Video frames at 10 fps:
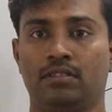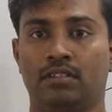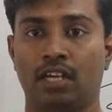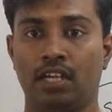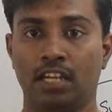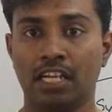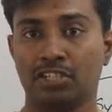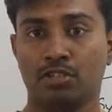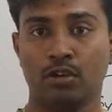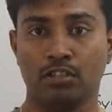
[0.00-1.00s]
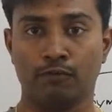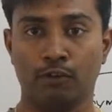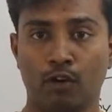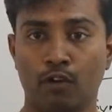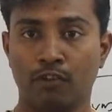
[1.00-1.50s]
The
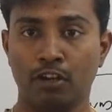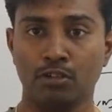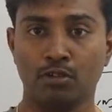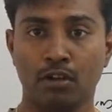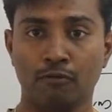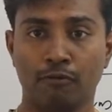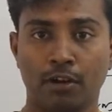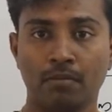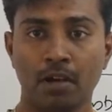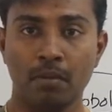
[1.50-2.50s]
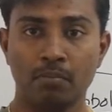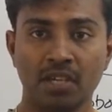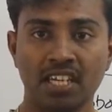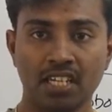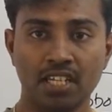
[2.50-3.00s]
flow of electron from
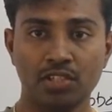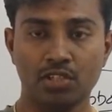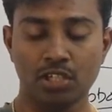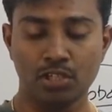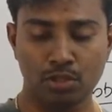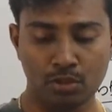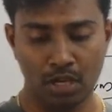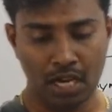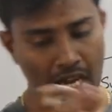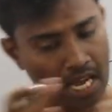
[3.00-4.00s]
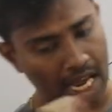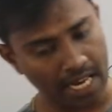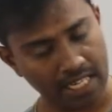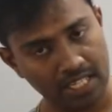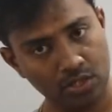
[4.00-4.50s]
P region to
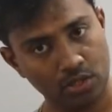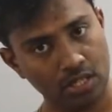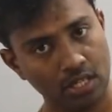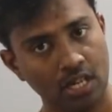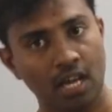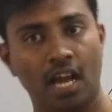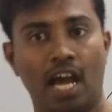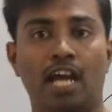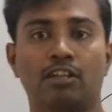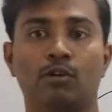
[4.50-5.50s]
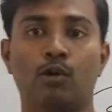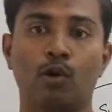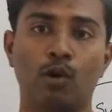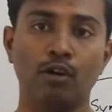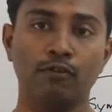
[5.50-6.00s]
N region and the
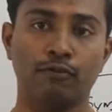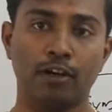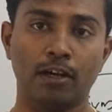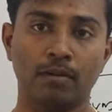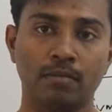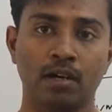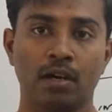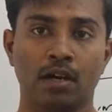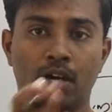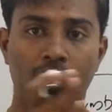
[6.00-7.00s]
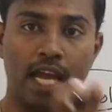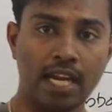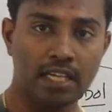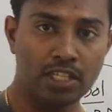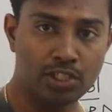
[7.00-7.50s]
hole from
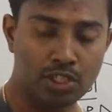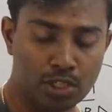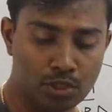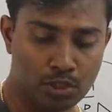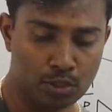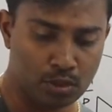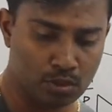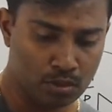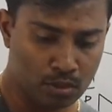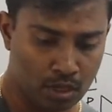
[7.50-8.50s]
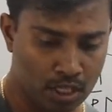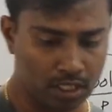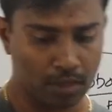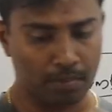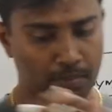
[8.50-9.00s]
N region to
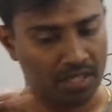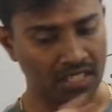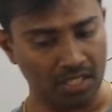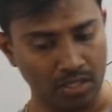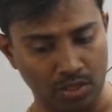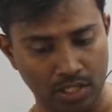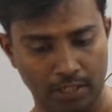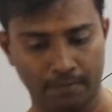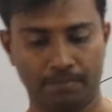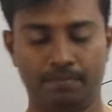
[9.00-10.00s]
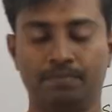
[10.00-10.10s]
the P region.